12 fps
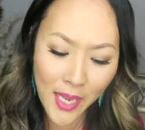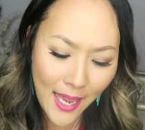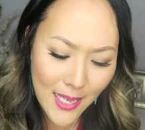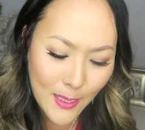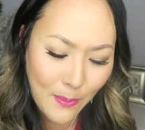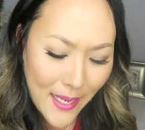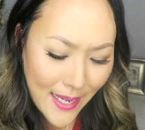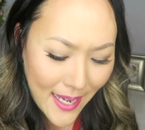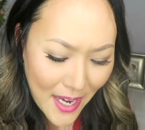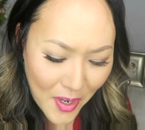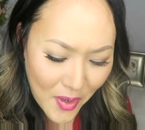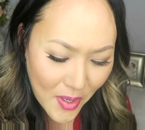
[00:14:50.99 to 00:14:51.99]
okay spending
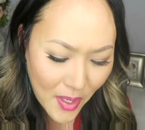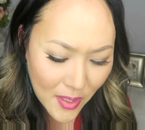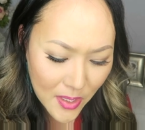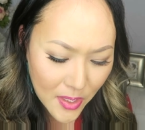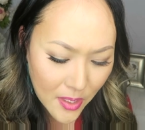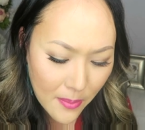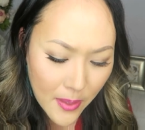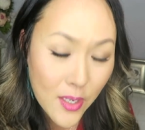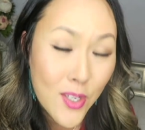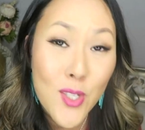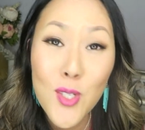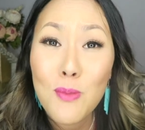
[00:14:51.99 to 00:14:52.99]
$100 on a
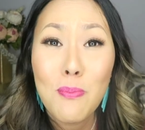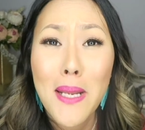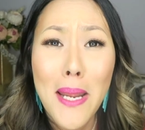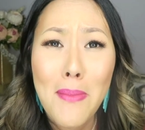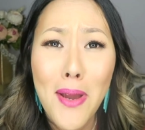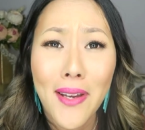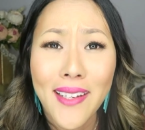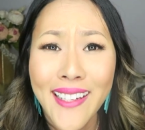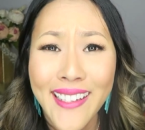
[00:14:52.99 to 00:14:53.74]
pair of shoes, but I'm not.